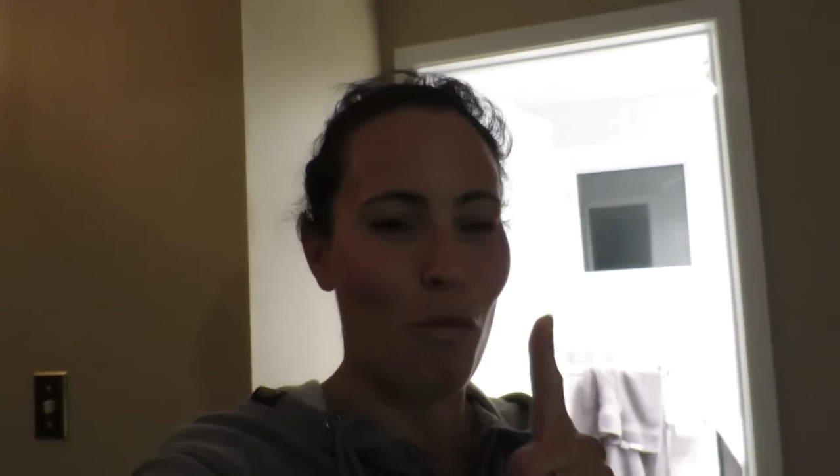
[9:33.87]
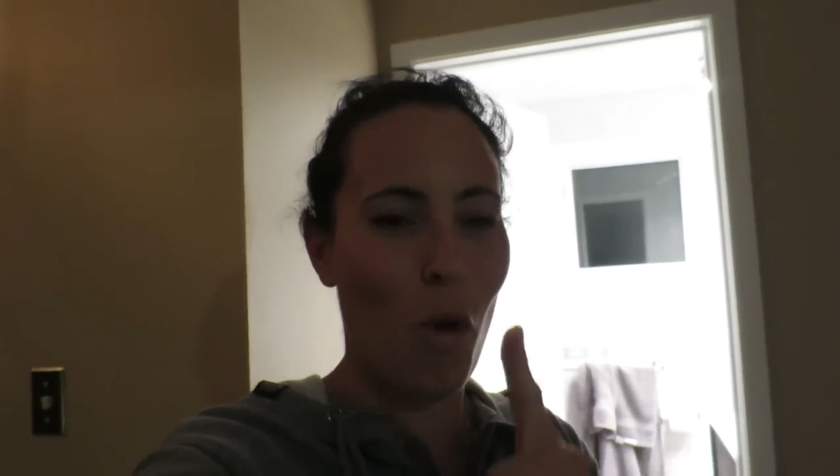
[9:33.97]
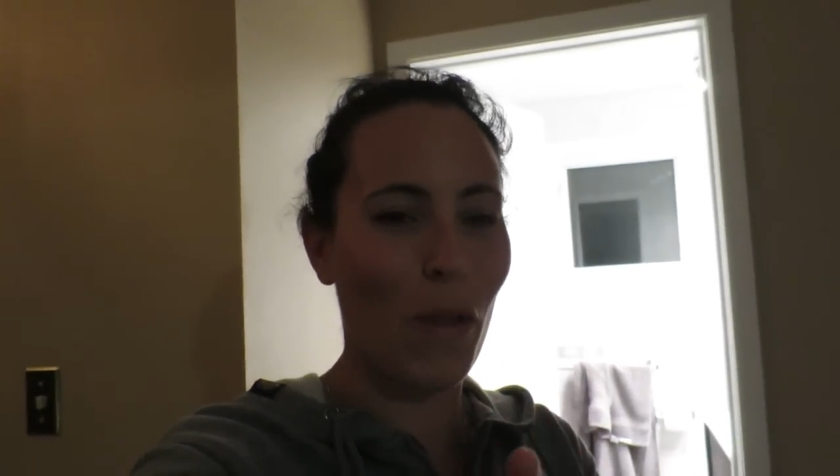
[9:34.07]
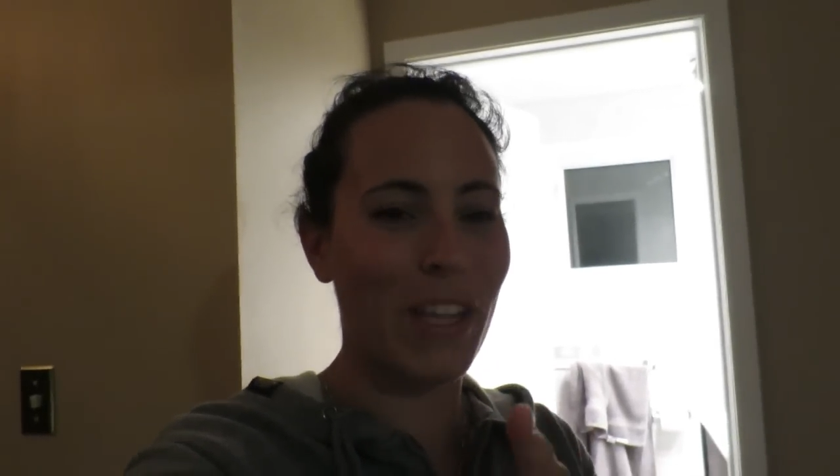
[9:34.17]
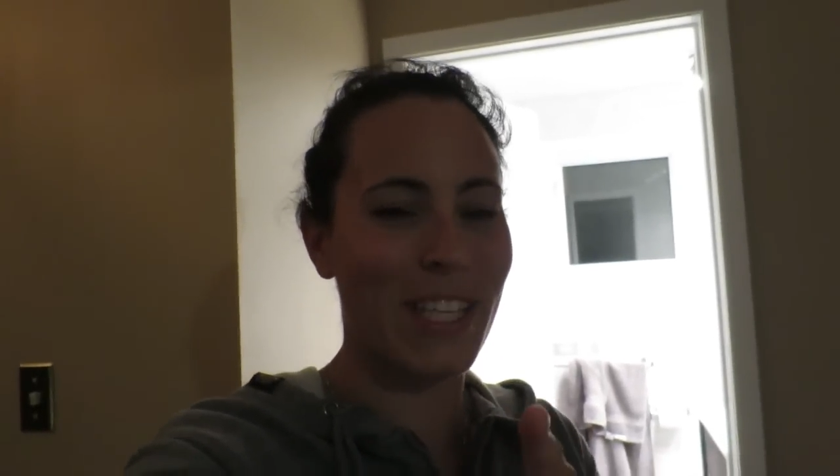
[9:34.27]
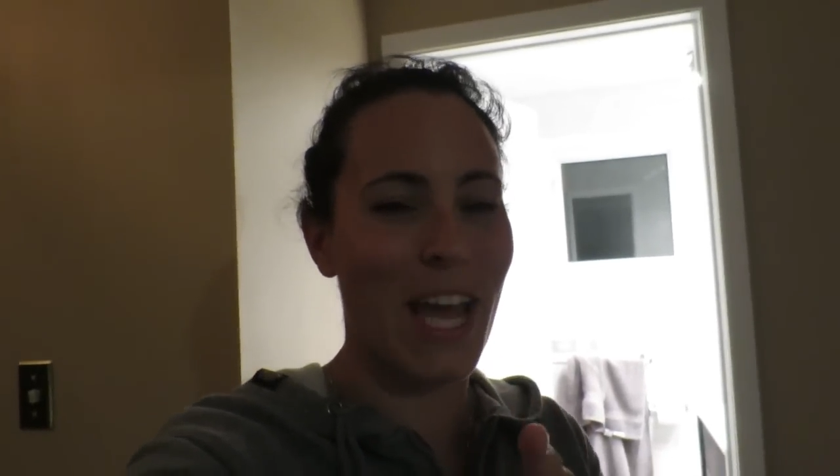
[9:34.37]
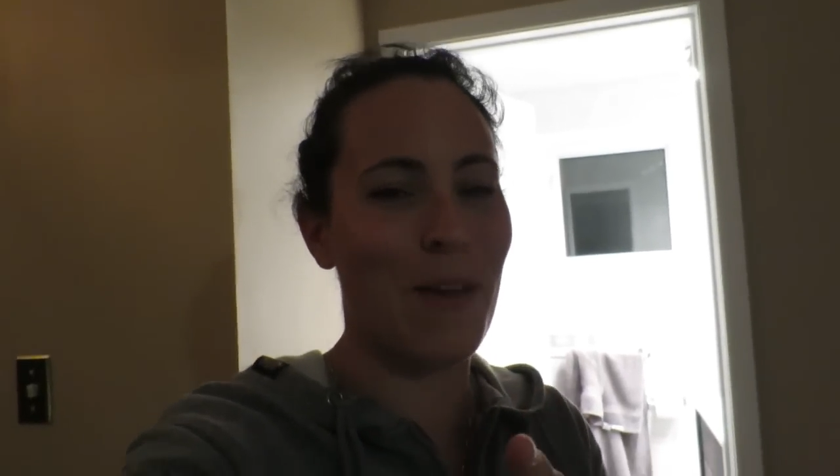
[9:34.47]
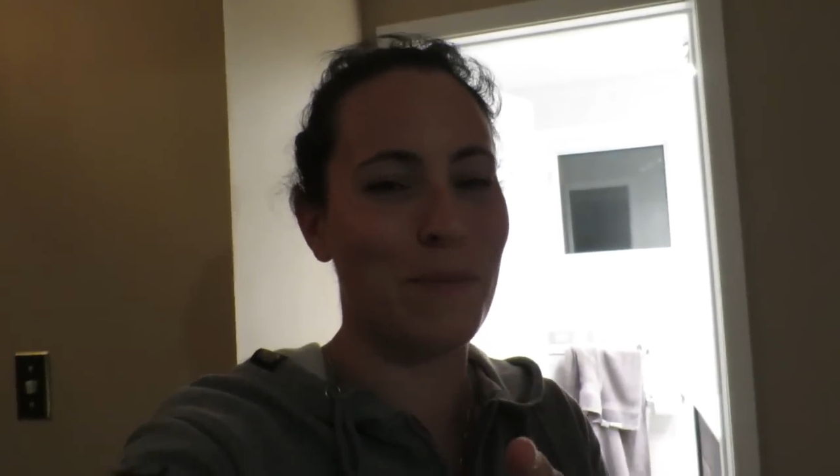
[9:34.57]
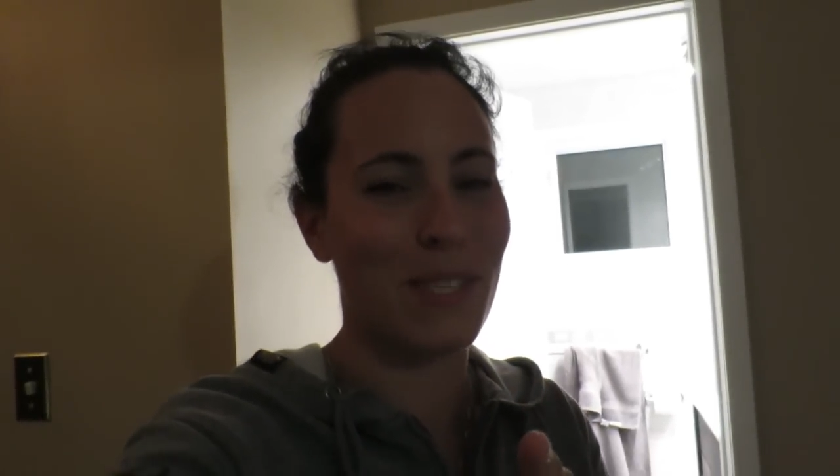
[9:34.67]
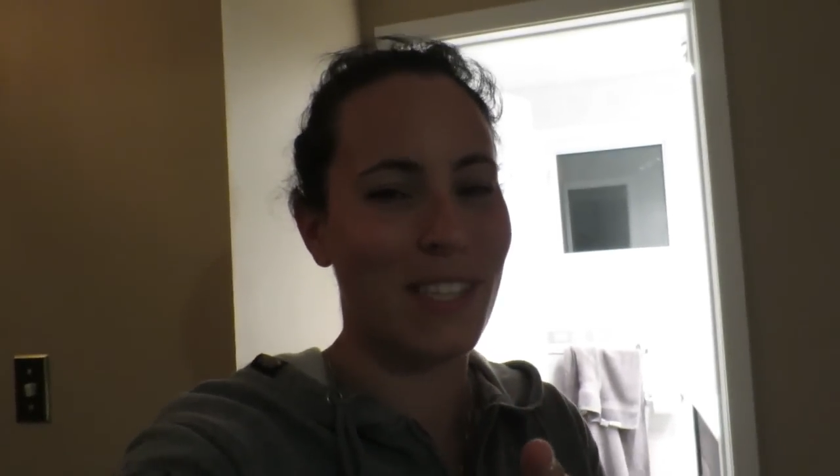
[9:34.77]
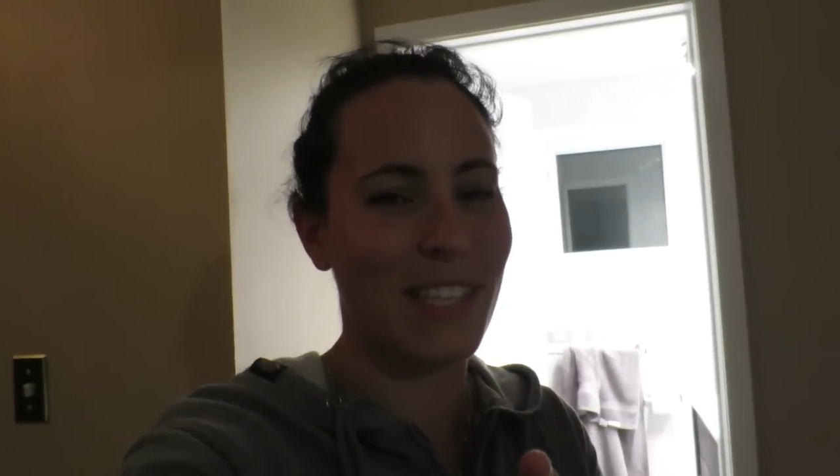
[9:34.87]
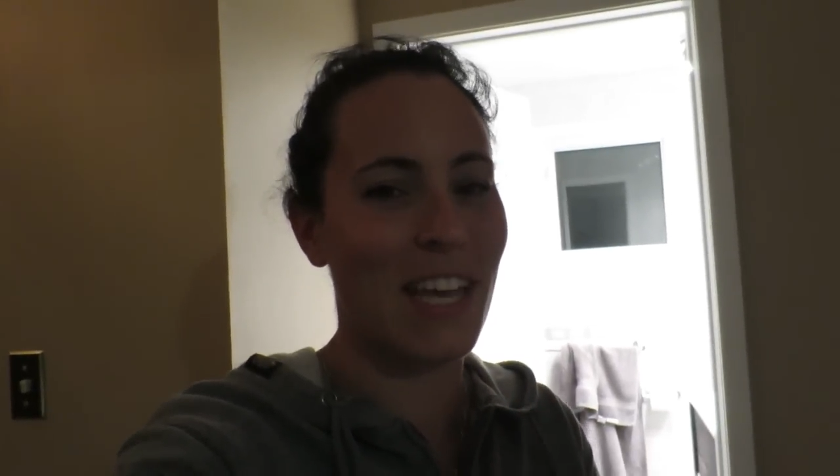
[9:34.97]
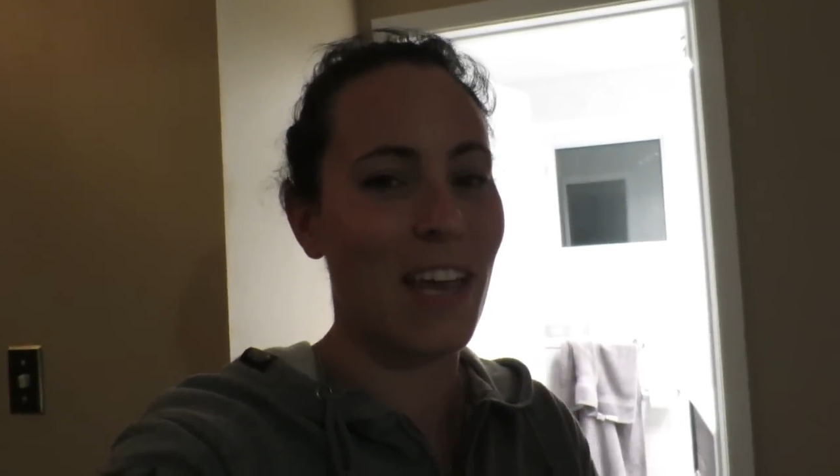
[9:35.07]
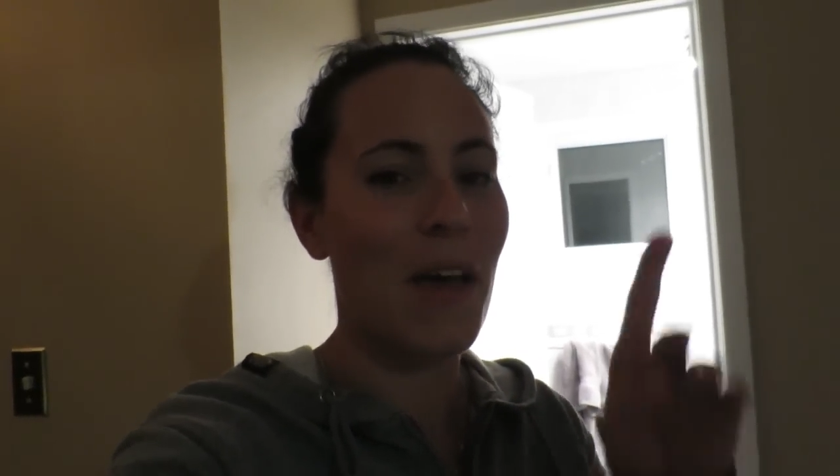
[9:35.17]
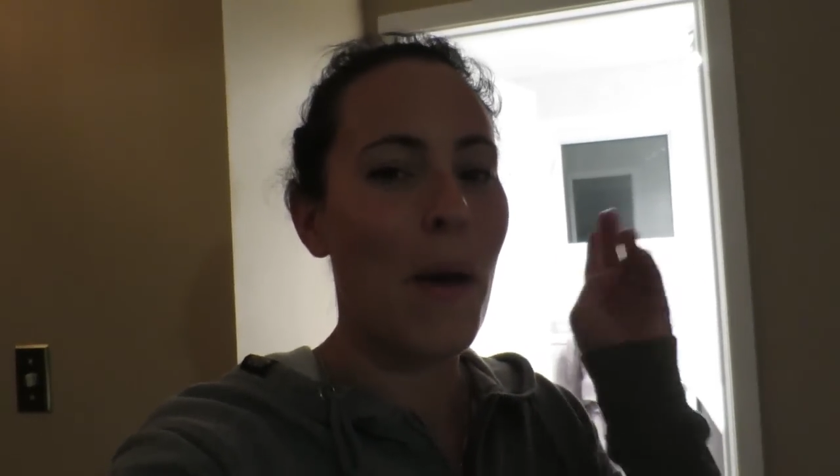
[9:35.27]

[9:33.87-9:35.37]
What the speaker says: roll the tapes and see.